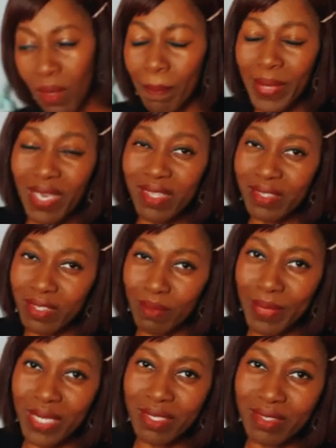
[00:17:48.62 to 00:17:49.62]
Bear this in
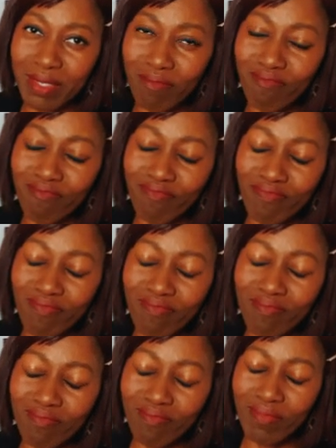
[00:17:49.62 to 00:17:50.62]
mind.
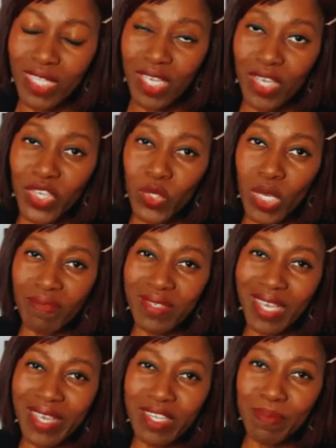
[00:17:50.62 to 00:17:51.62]
You have an
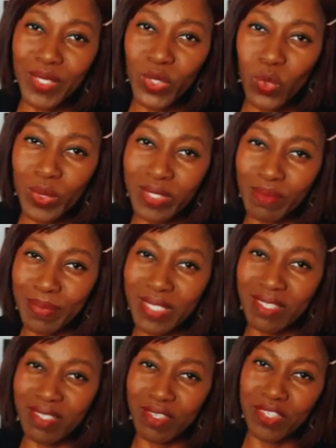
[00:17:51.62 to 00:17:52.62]
enemy who has been
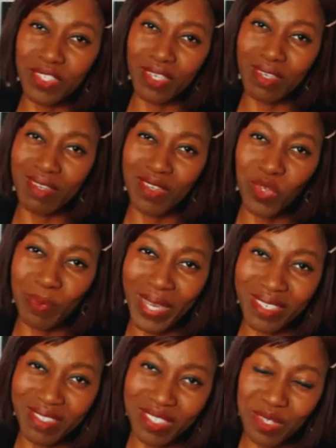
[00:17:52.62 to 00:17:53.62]
studying
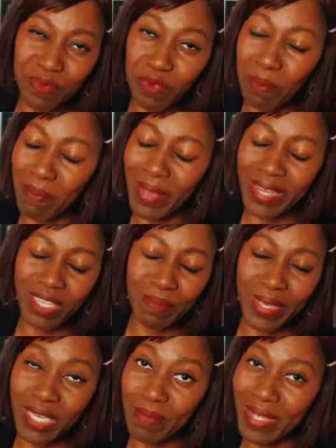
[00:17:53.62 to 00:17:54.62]
humanity for many,
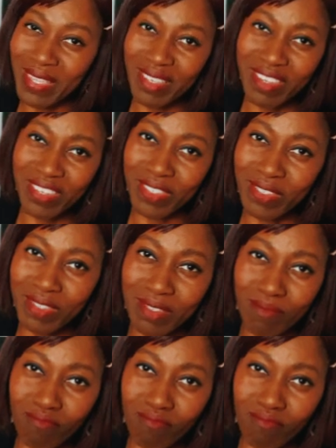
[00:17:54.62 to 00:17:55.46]
many, many years.